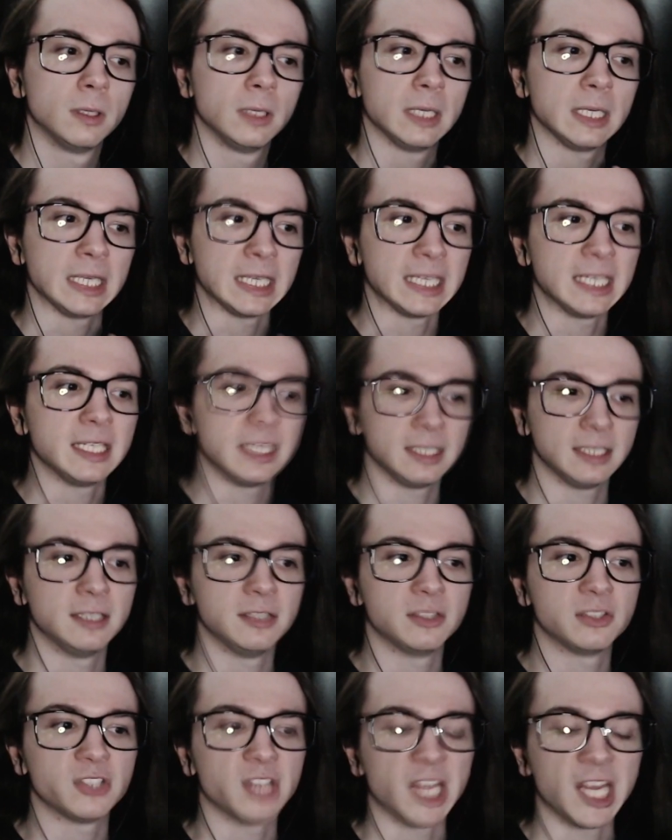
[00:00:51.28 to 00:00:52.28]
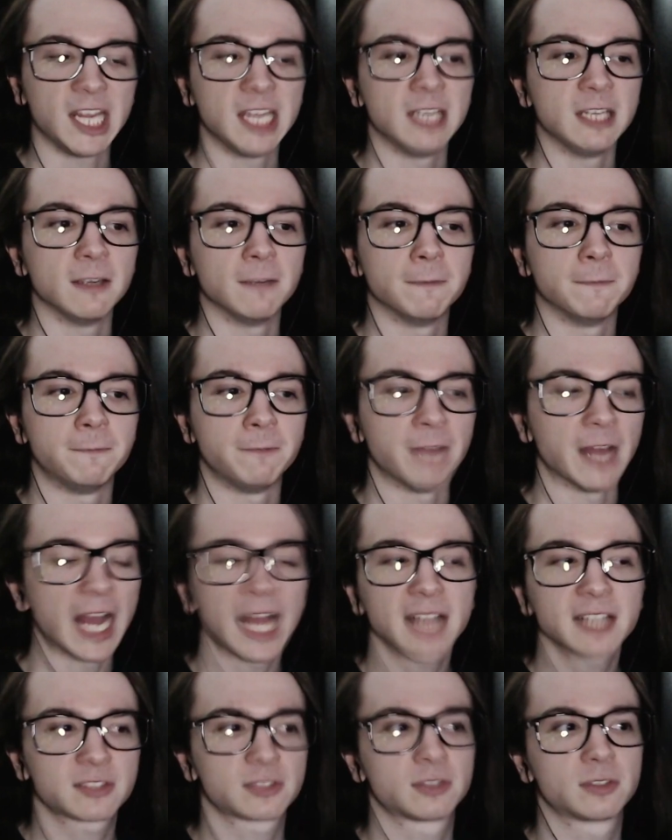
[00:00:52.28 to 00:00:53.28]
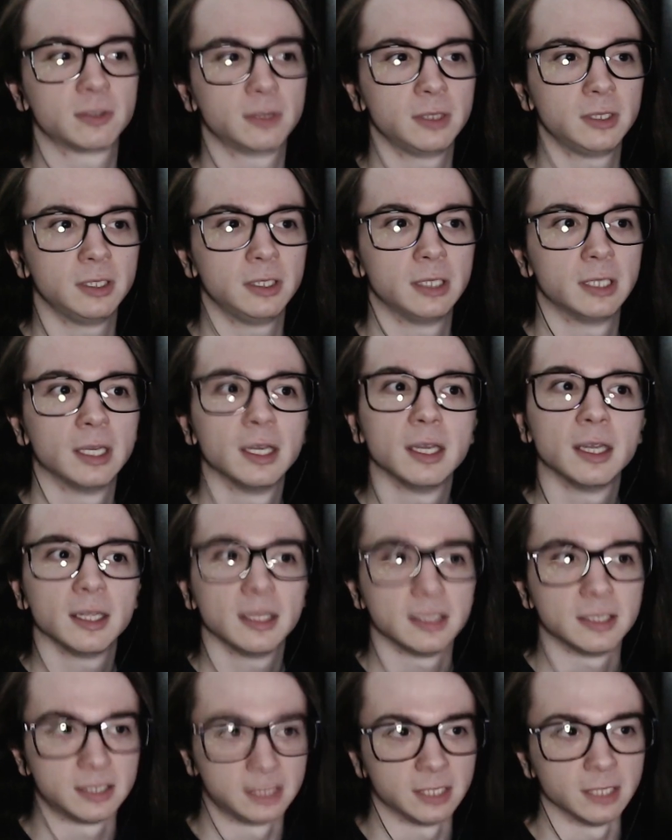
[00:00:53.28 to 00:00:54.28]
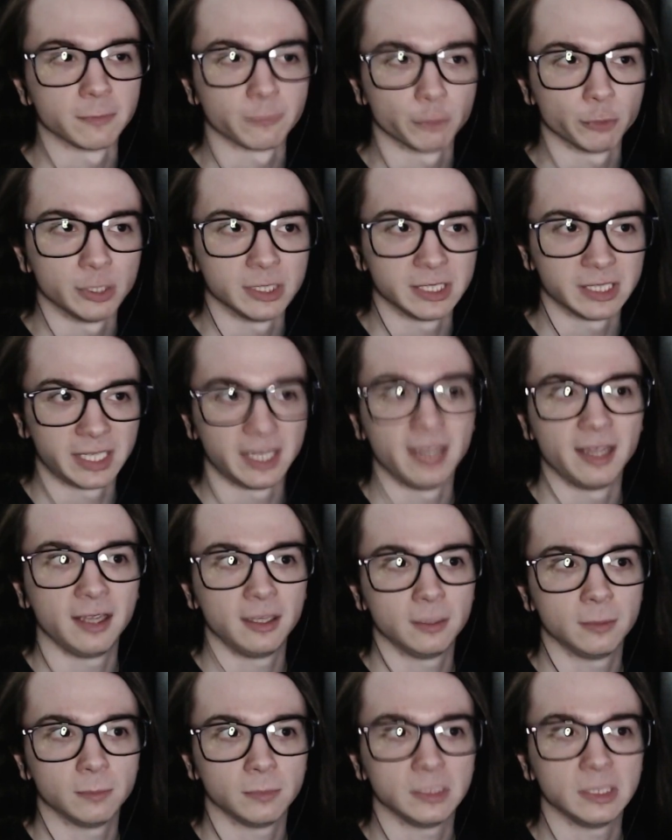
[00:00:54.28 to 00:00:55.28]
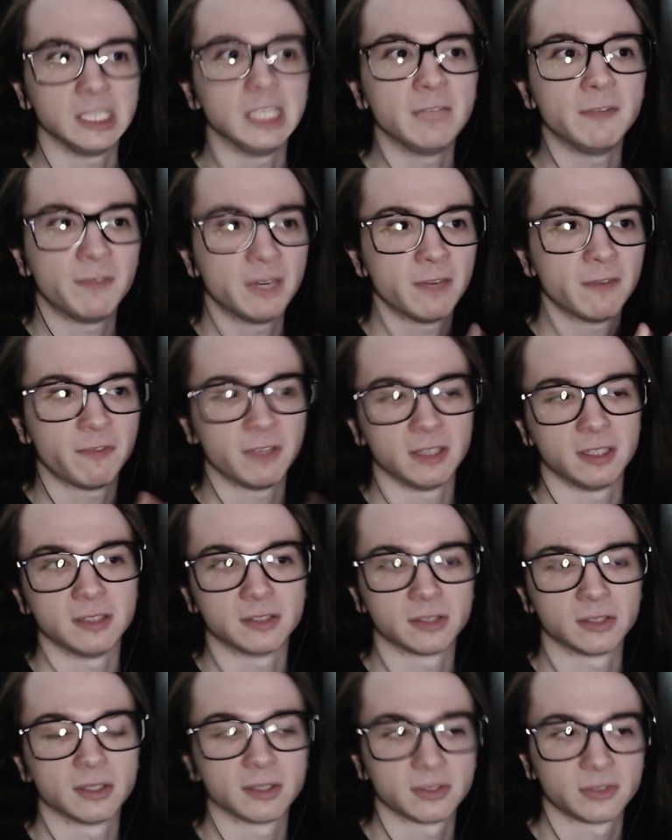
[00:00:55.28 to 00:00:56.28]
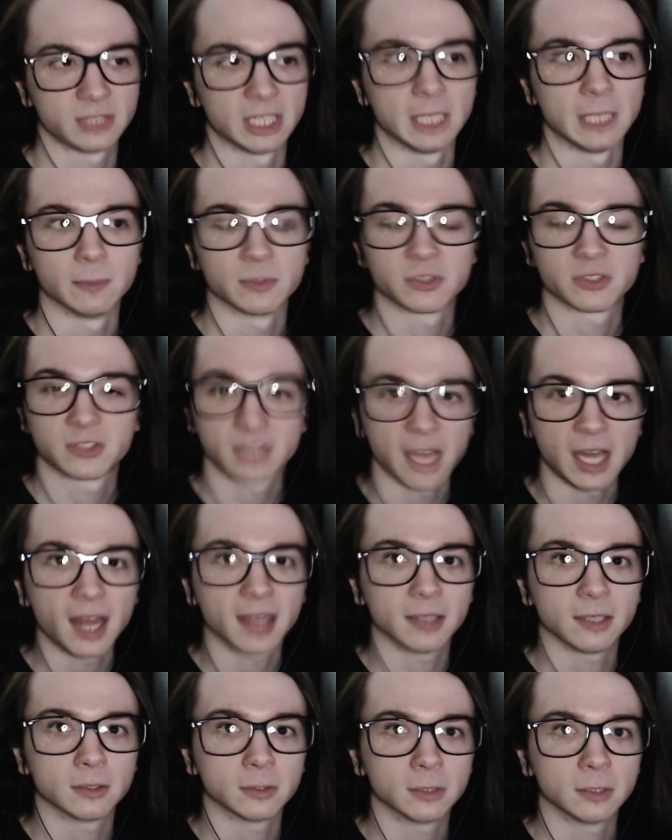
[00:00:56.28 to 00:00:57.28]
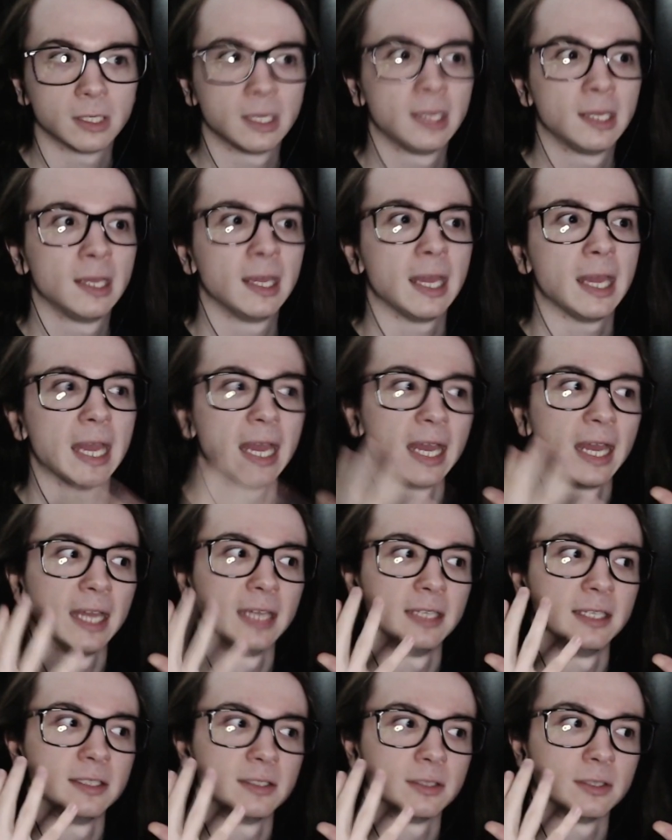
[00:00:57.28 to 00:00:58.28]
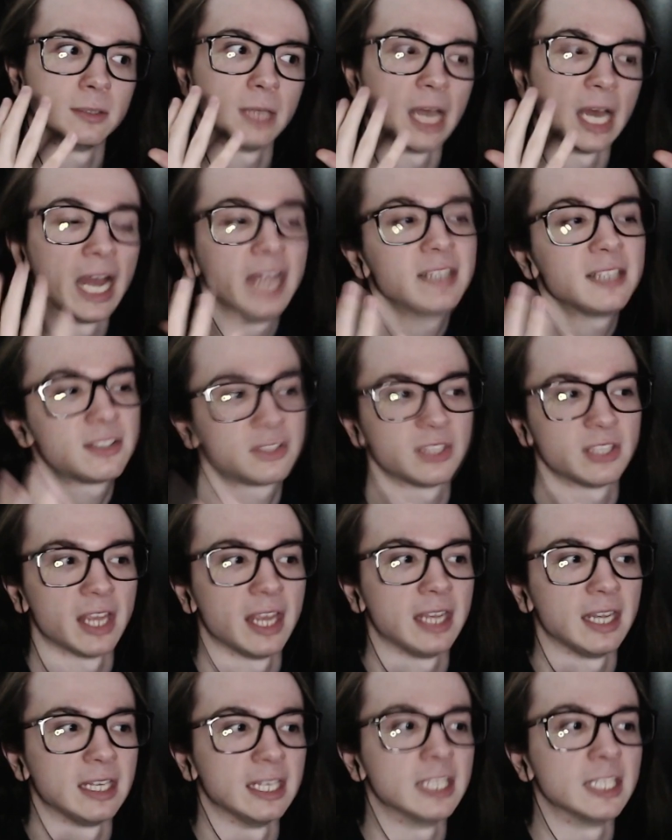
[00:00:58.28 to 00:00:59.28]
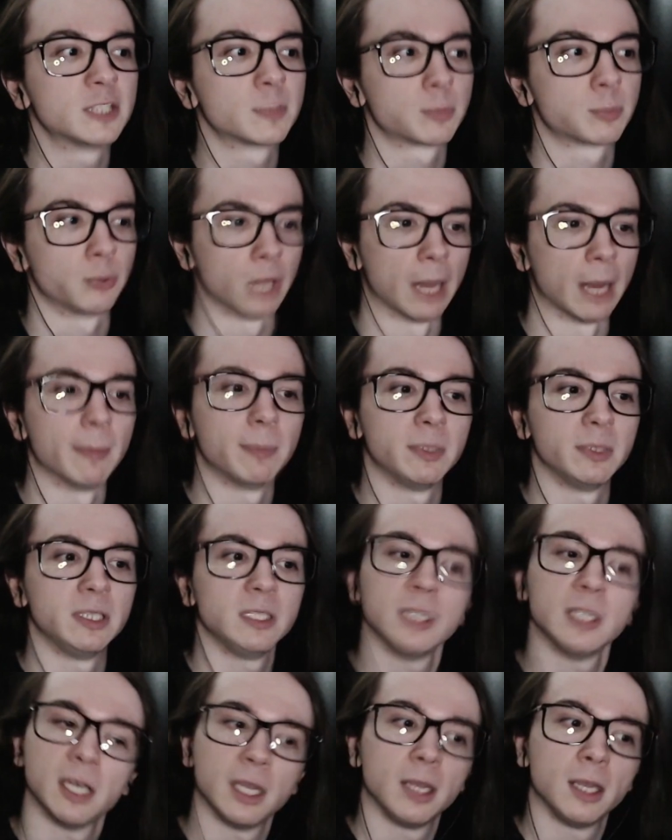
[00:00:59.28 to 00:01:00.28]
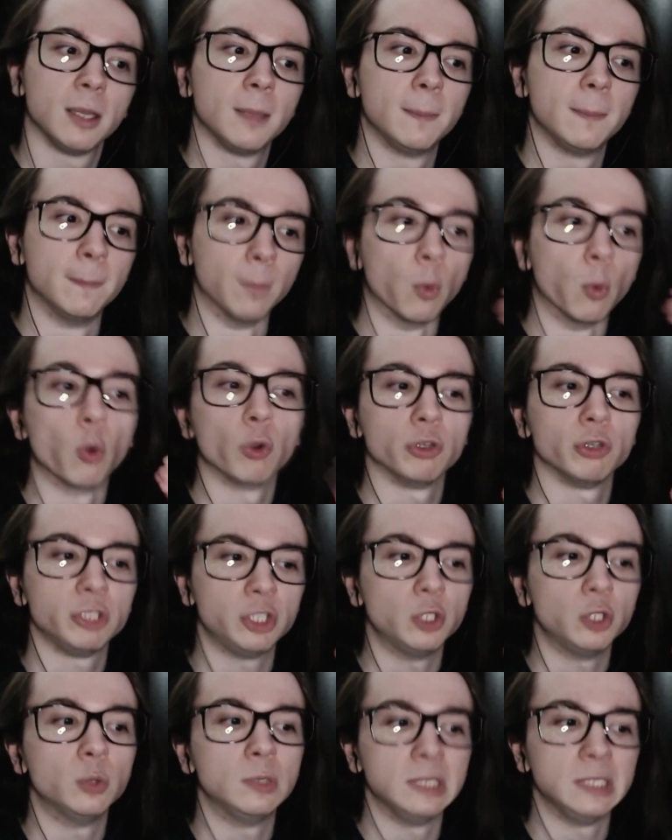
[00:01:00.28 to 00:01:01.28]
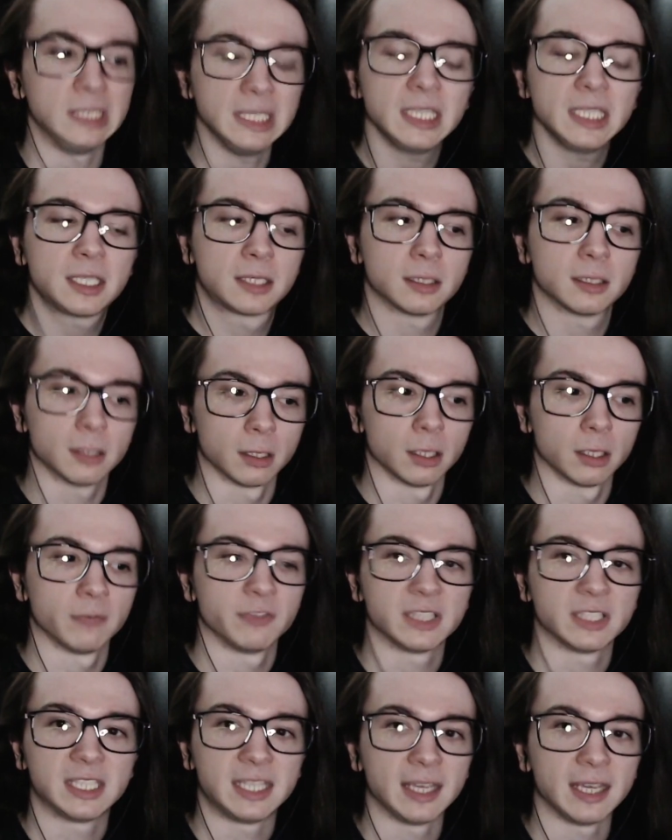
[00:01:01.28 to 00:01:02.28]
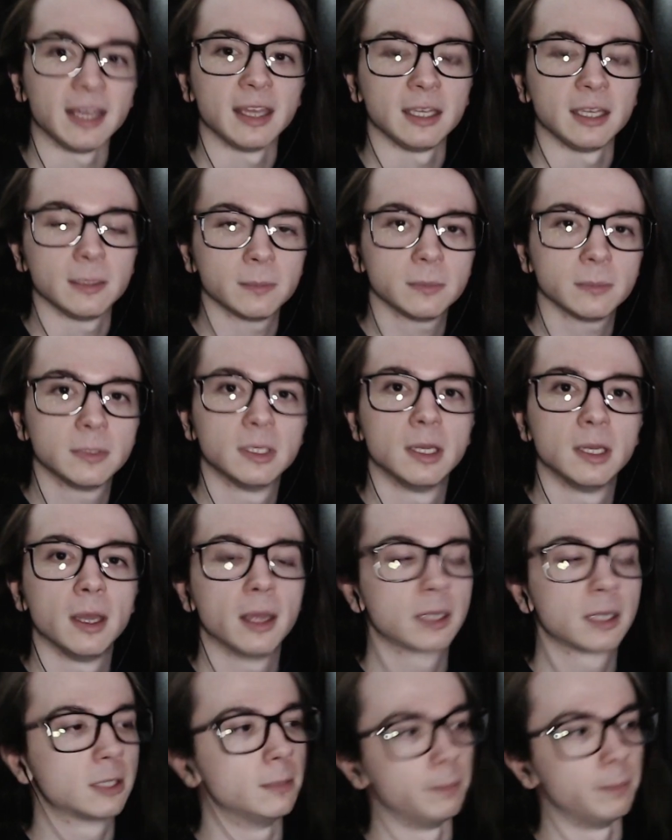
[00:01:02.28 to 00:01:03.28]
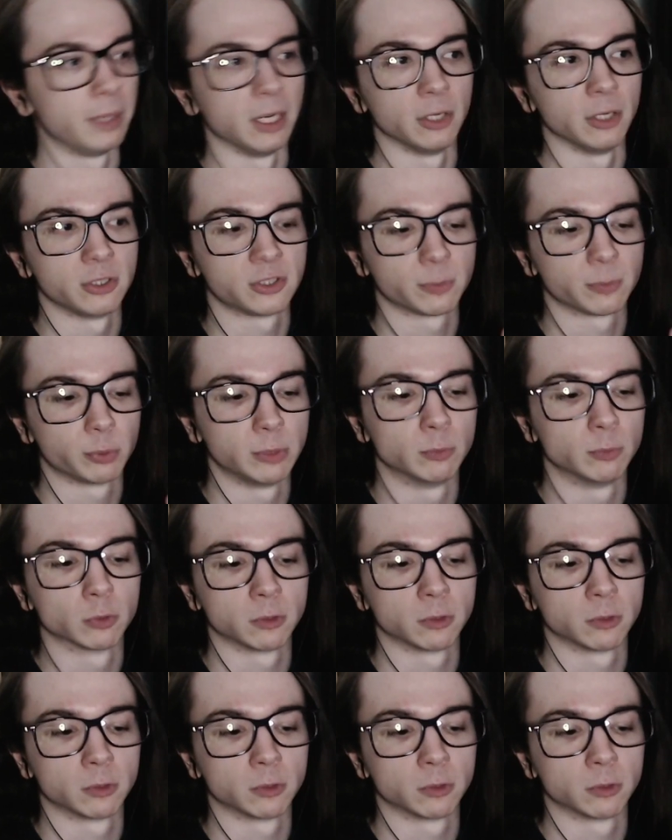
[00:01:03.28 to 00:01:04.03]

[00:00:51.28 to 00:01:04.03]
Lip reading: It is a vastly different game, even if it is in the same style, and I'd say it's probably more unique of a game compared to Supreme Ruler